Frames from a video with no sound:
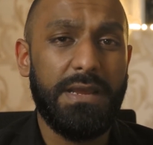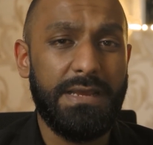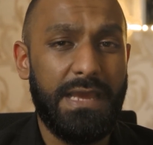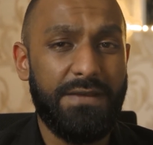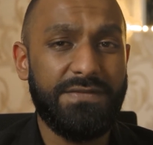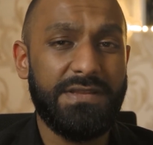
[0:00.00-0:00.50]

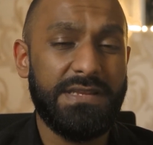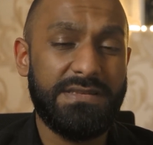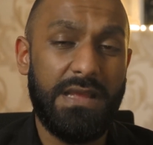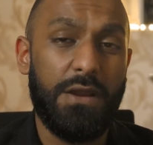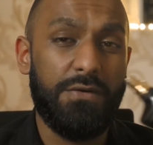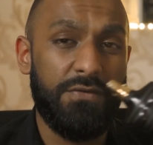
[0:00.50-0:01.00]
gives this
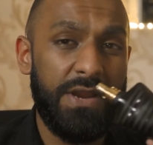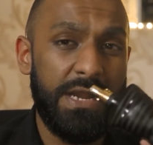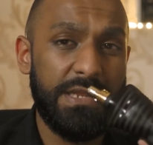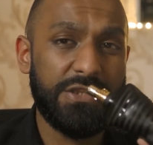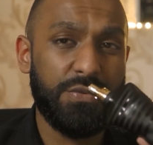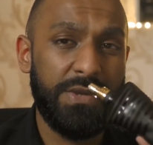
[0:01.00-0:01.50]
a really
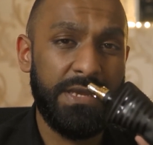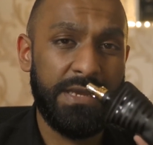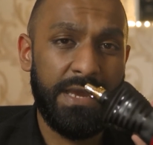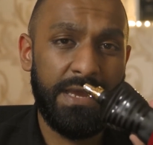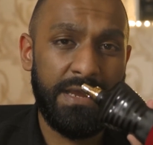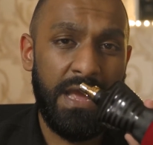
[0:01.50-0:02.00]
sweet
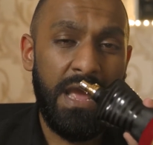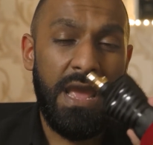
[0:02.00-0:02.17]
kick.